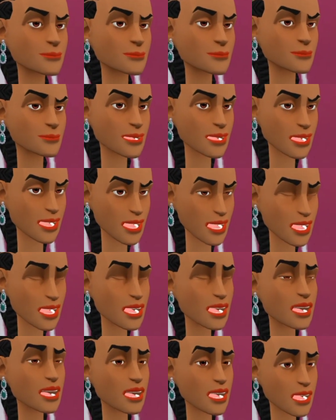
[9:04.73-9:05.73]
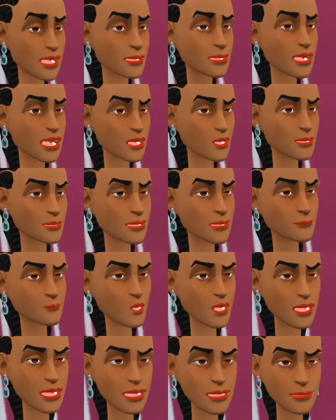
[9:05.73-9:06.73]
he said, okay, let's be
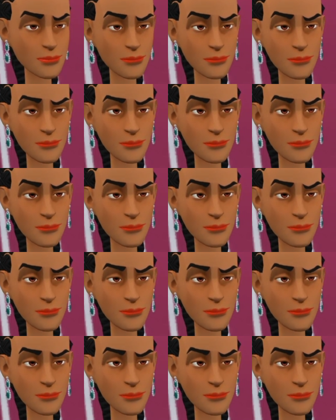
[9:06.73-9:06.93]
friends.